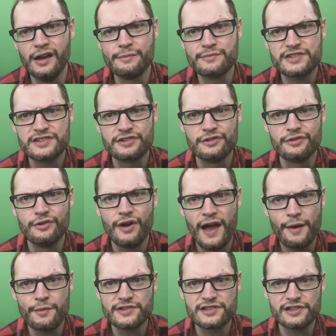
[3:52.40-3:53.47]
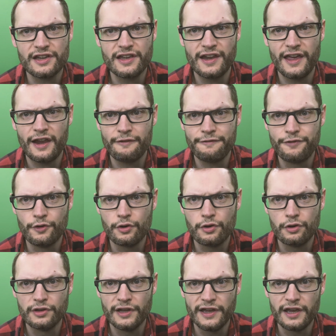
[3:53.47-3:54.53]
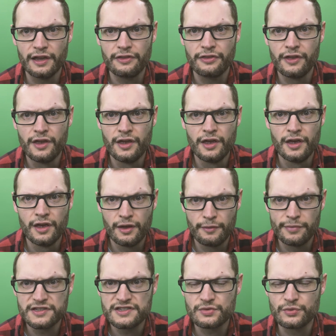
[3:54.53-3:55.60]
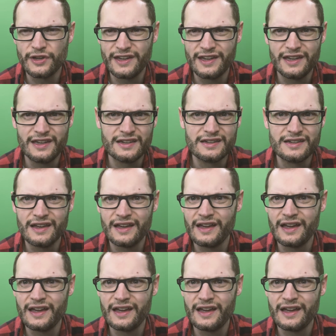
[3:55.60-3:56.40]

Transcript: So I was looking at a focal length between,